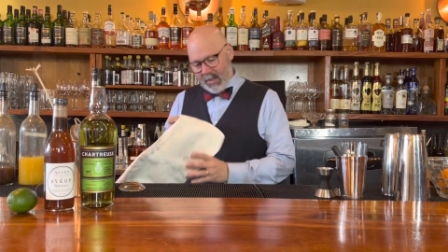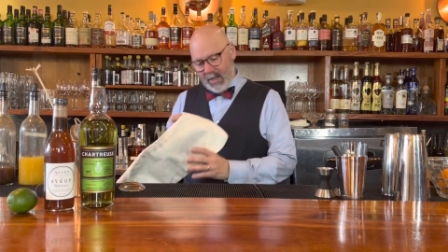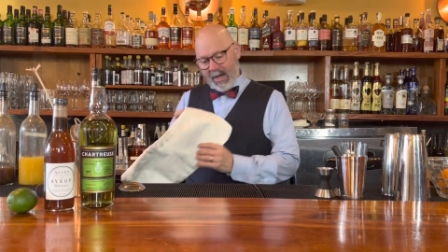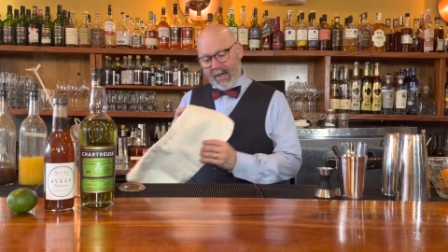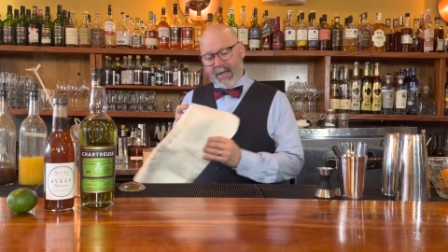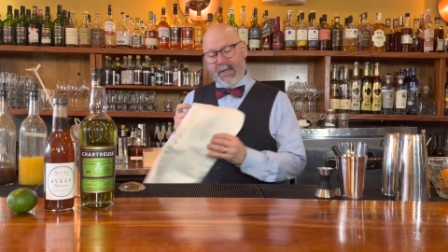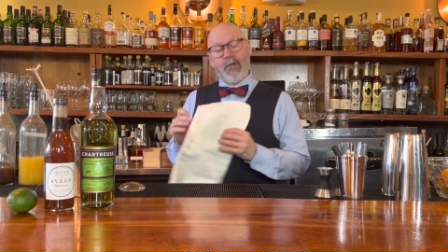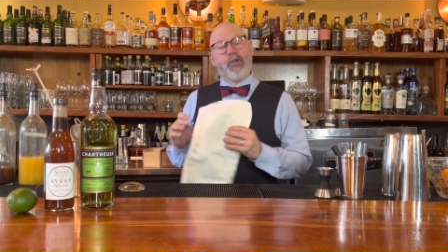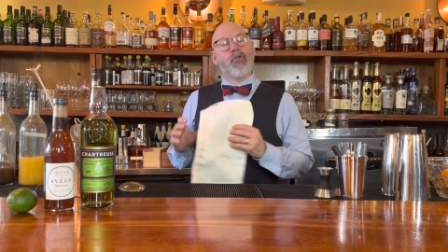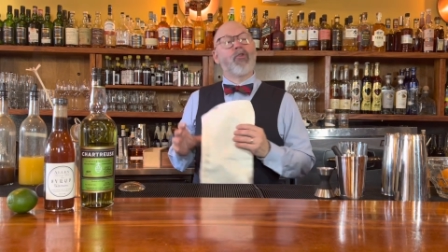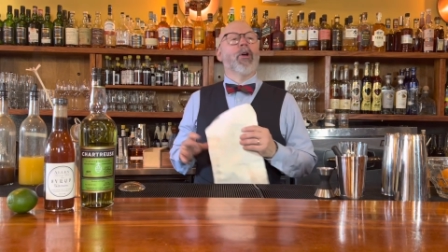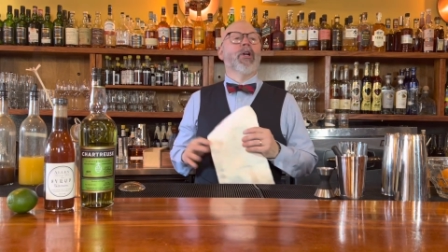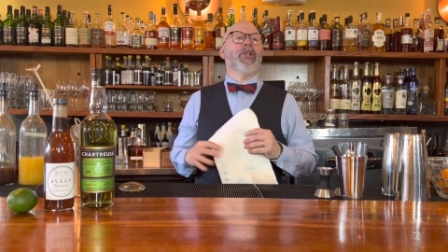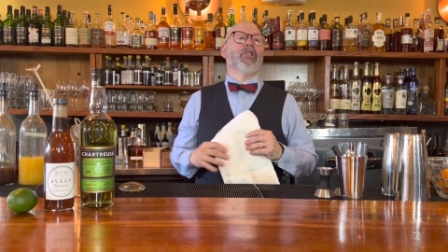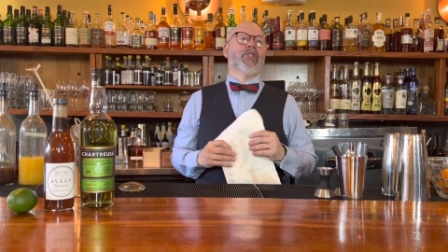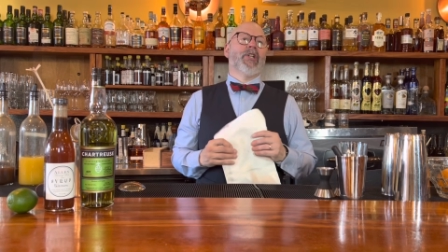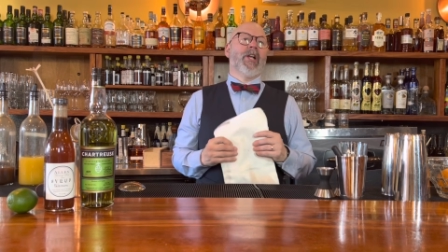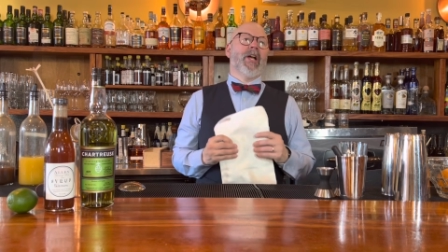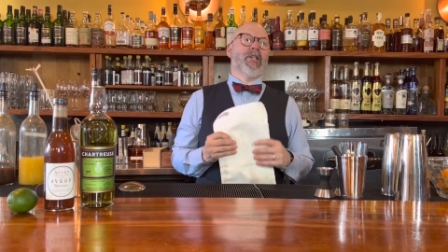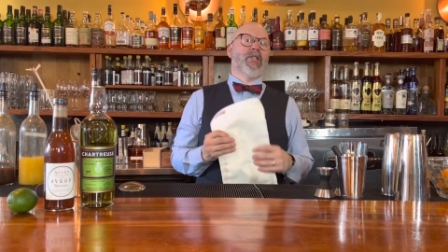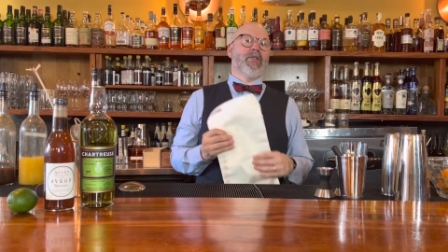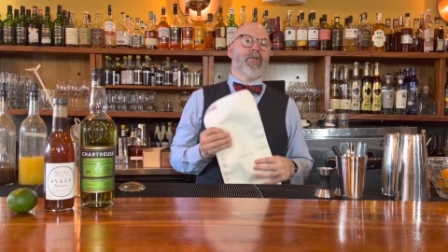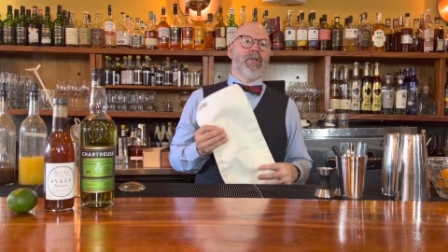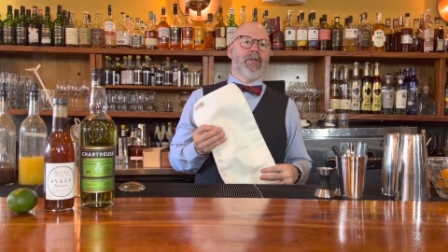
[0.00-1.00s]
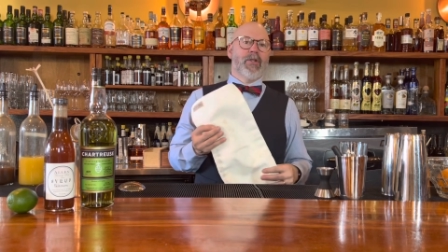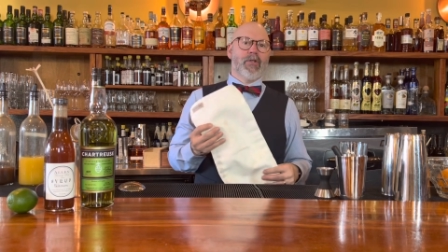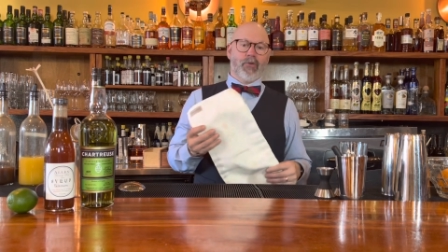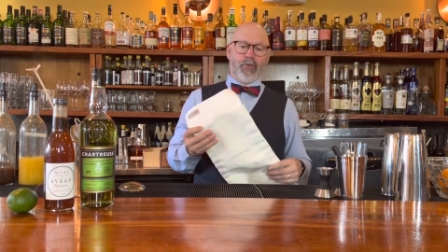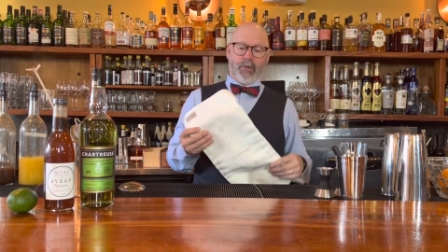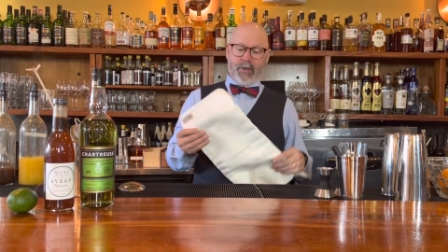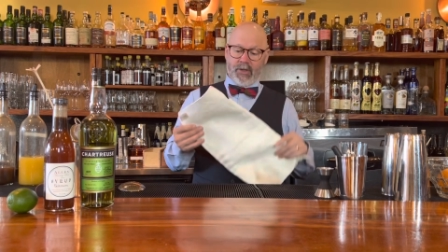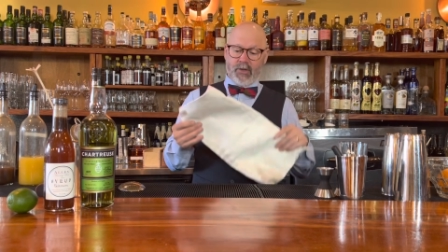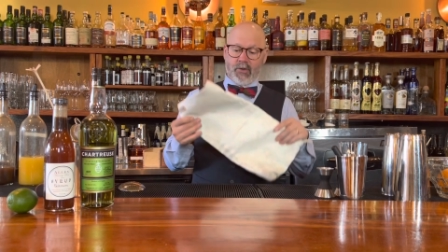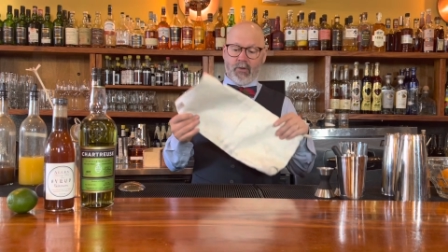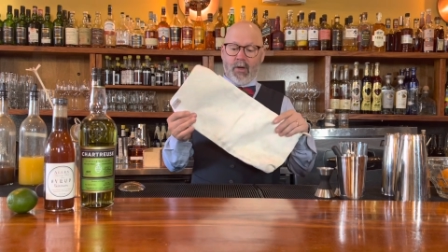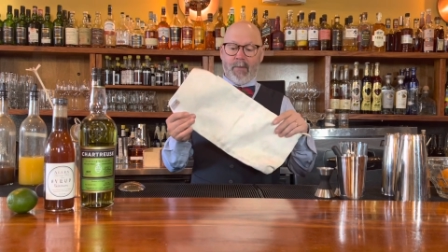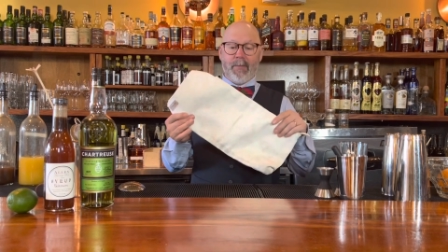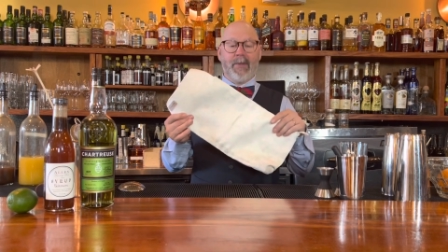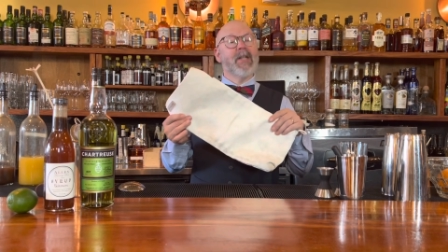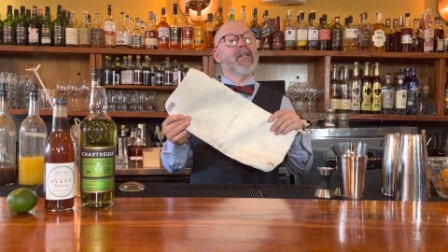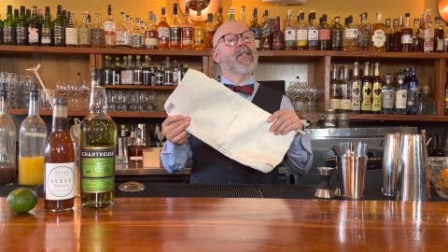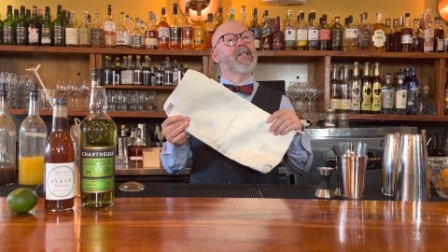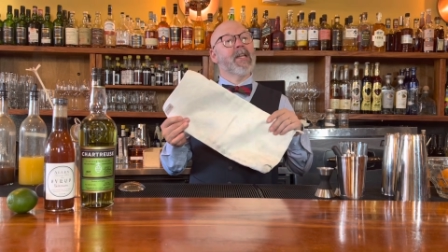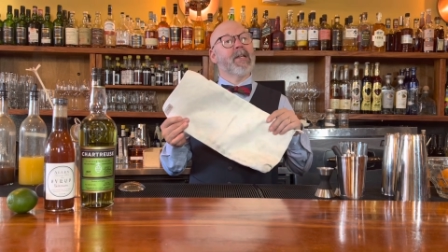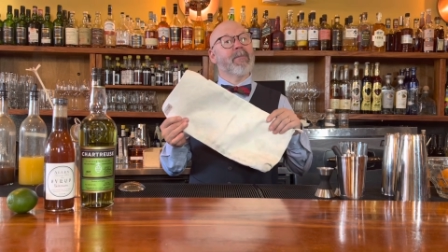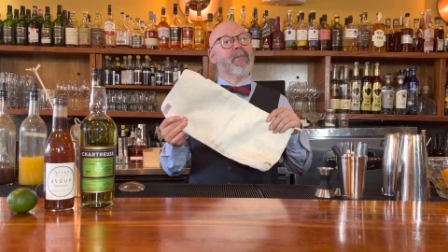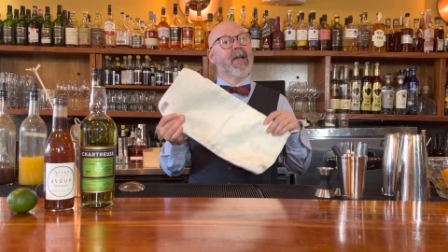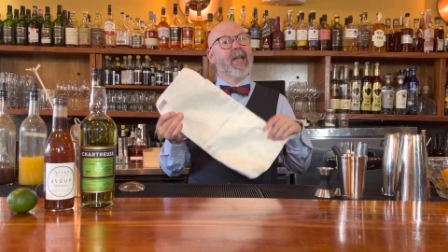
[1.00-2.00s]
I need crushed ice for this drink, so I'm gonna
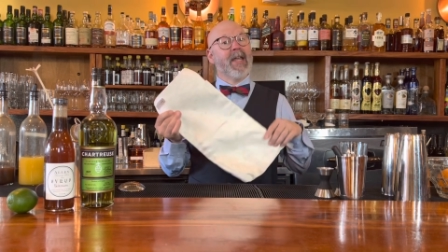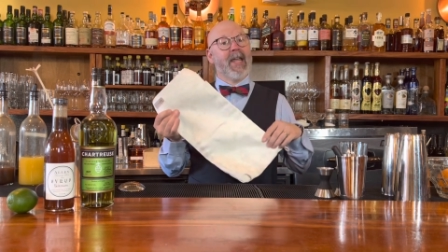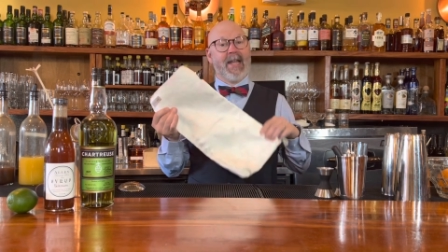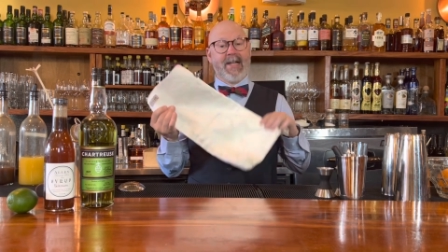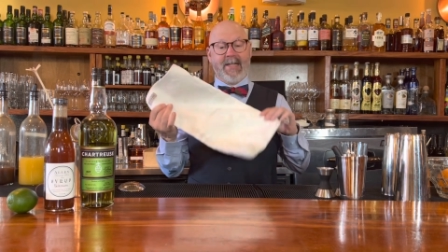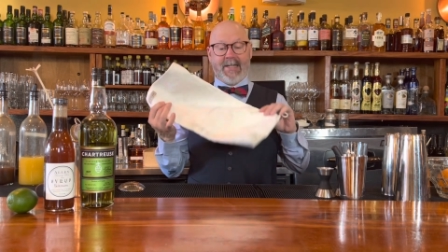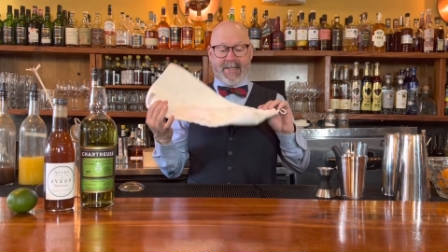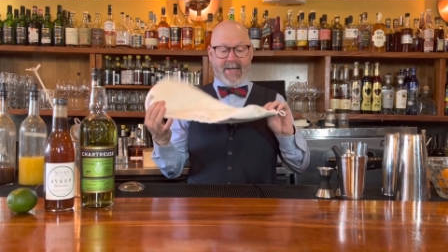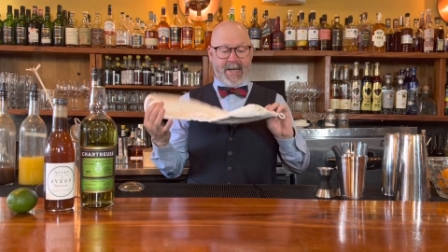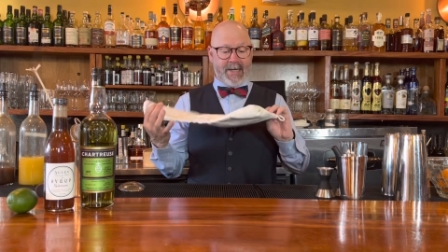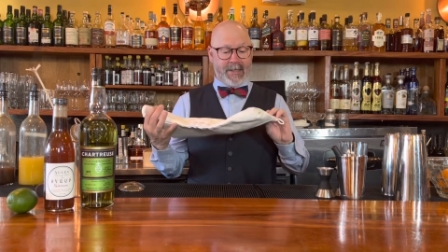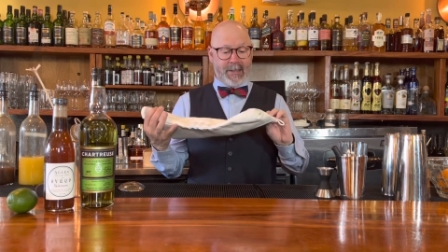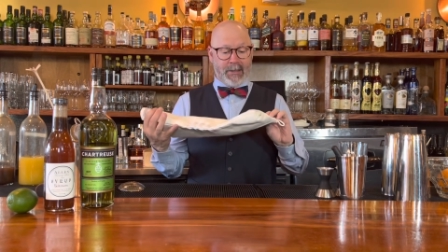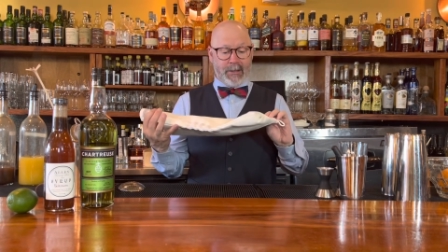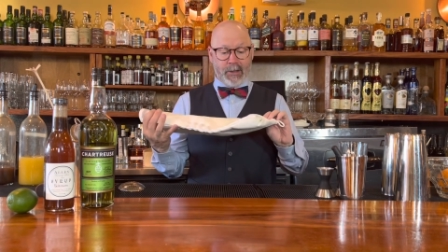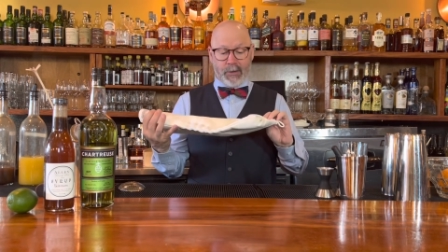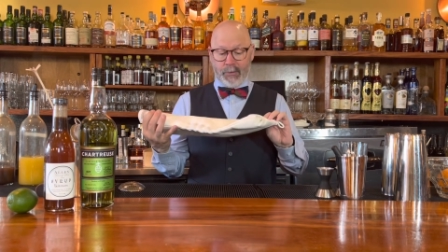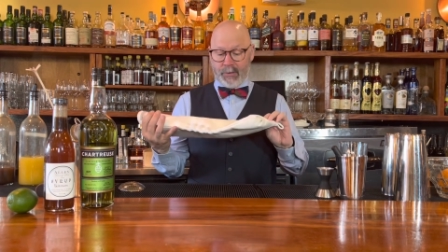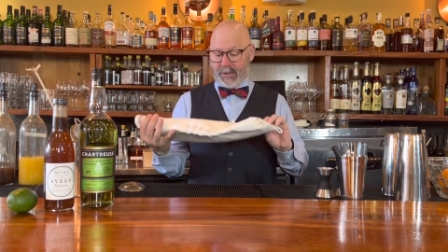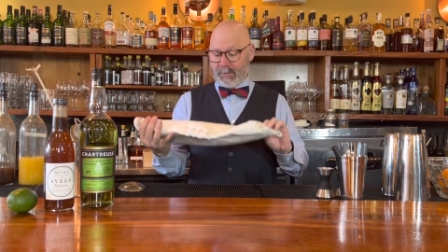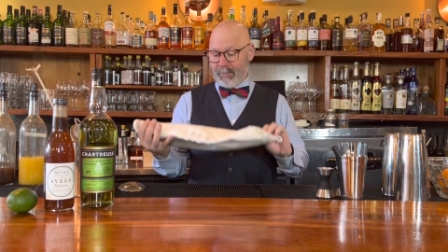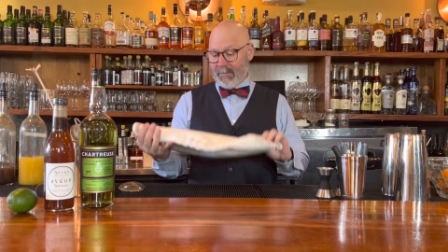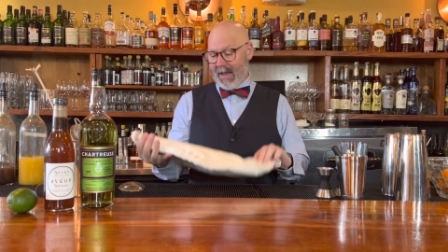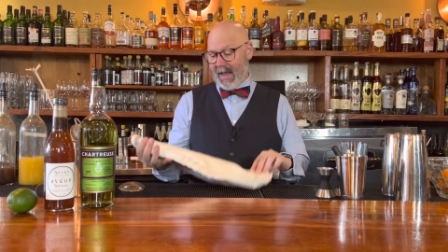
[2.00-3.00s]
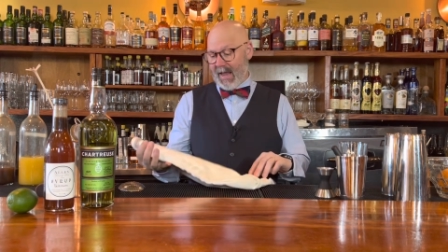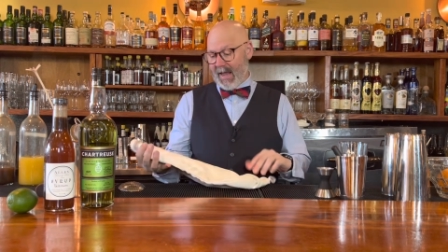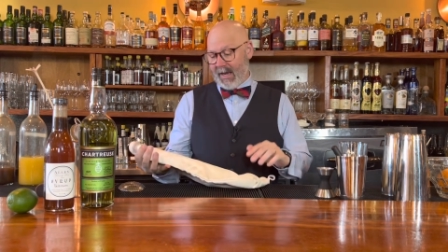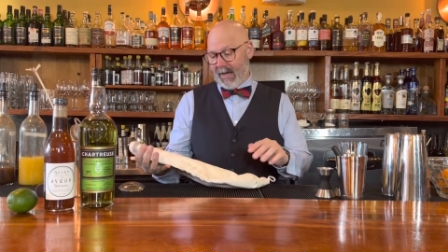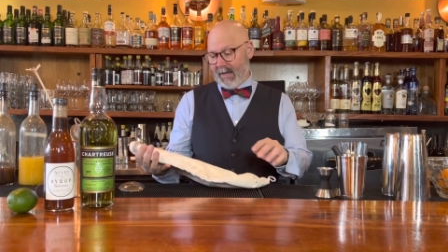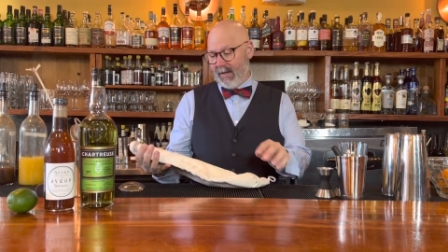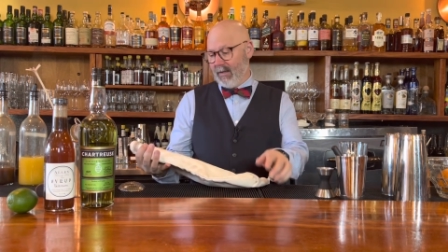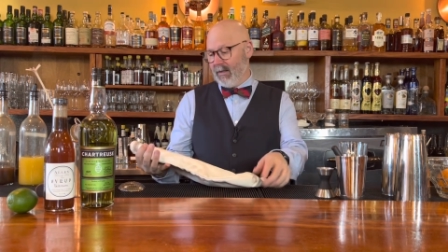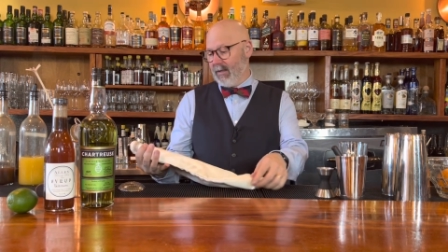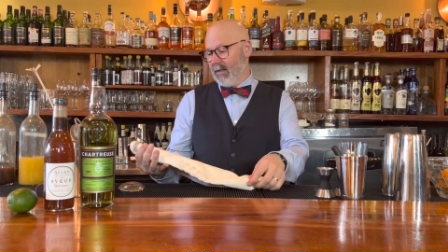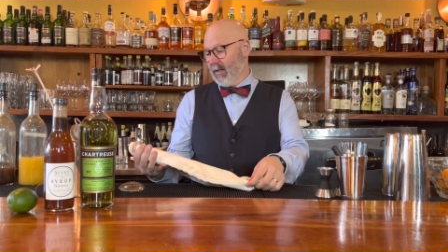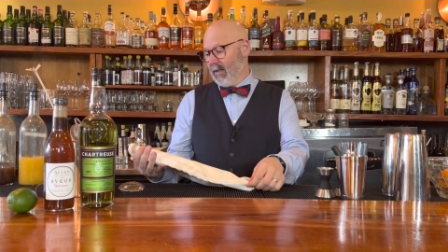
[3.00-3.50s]
take my handy dandy Lewis bag,